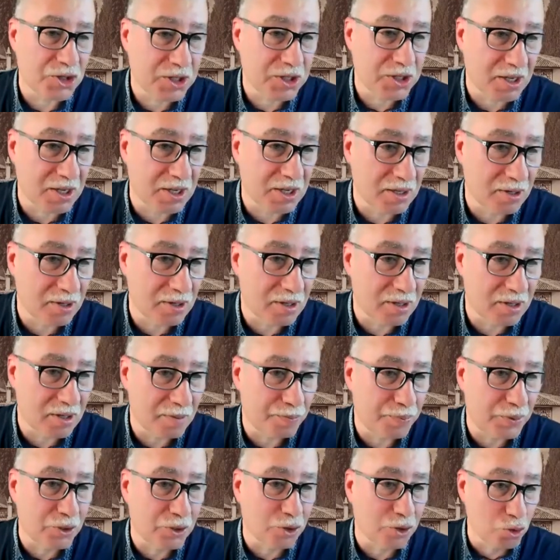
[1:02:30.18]
asked him
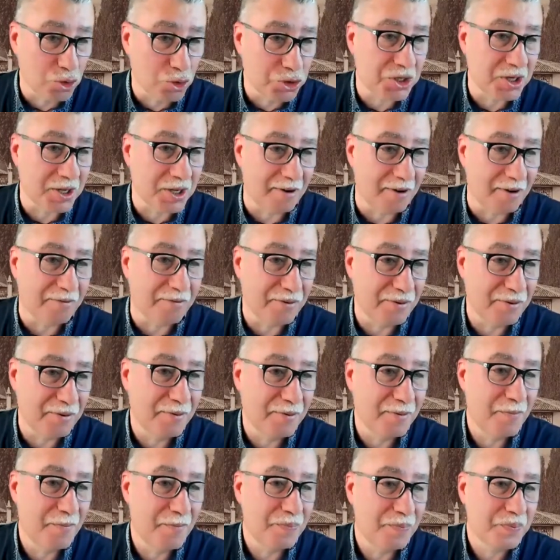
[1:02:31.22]
to give some
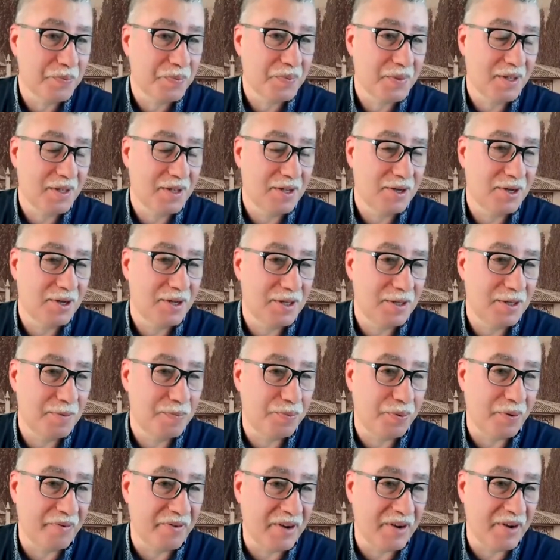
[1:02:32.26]
remaining
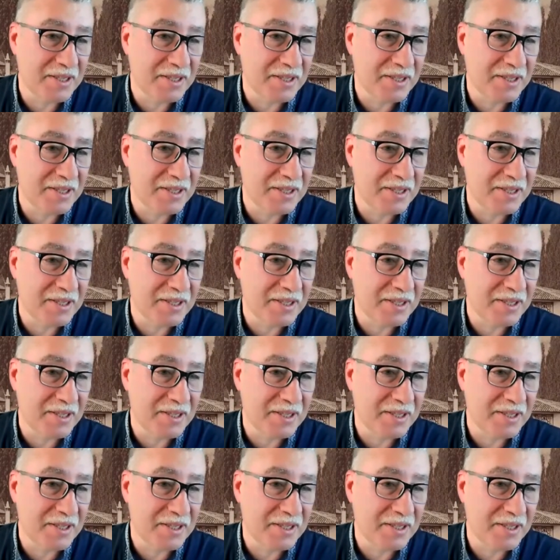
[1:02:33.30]
textbooks,